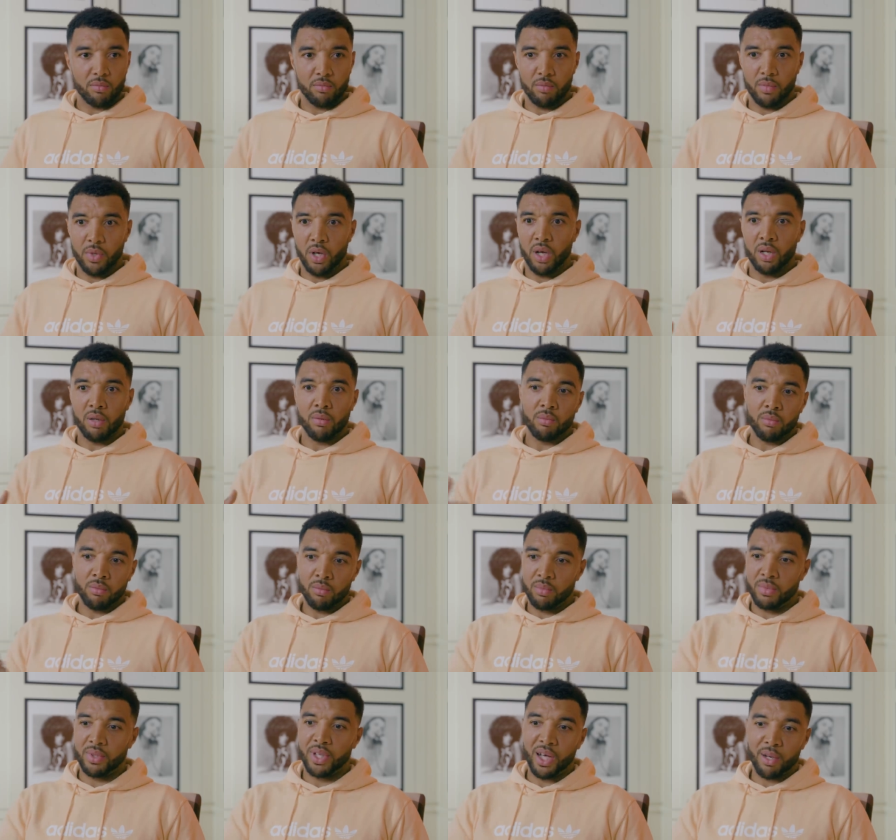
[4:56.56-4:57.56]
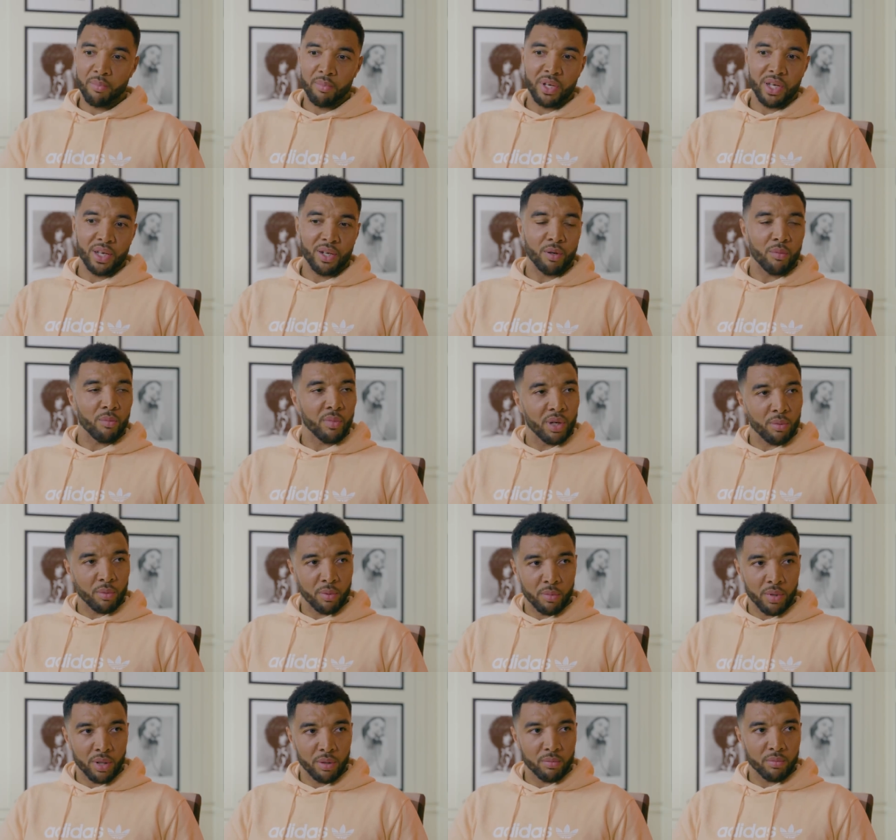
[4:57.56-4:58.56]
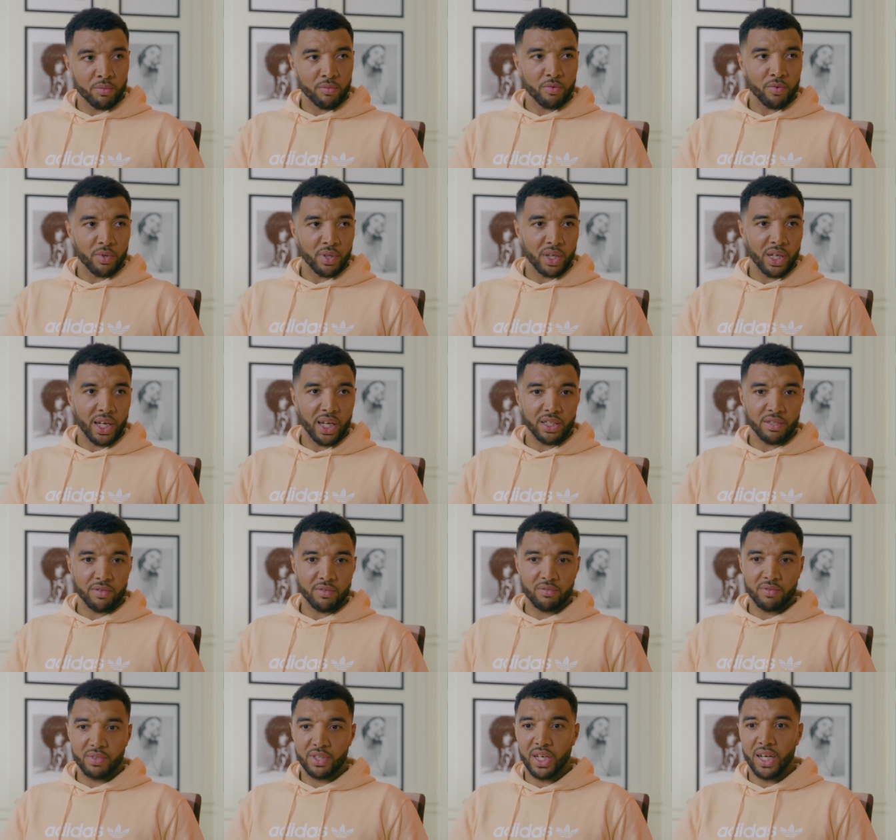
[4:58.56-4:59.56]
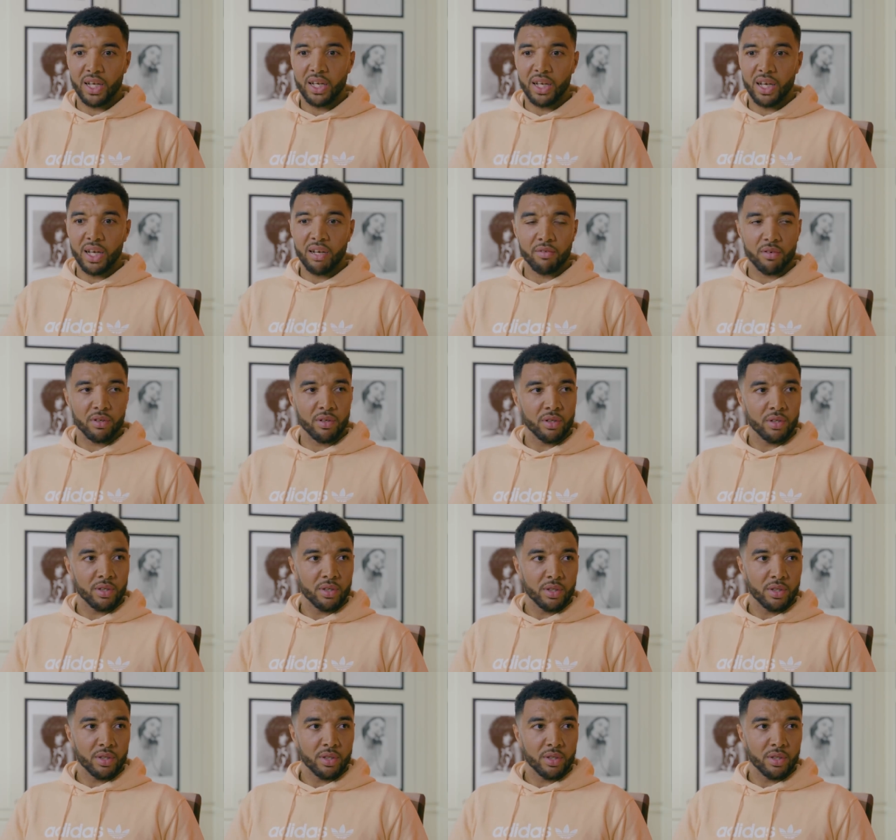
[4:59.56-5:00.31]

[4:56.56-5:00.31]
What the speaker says: Like dad beating up me and my mum for the age of 10, 11.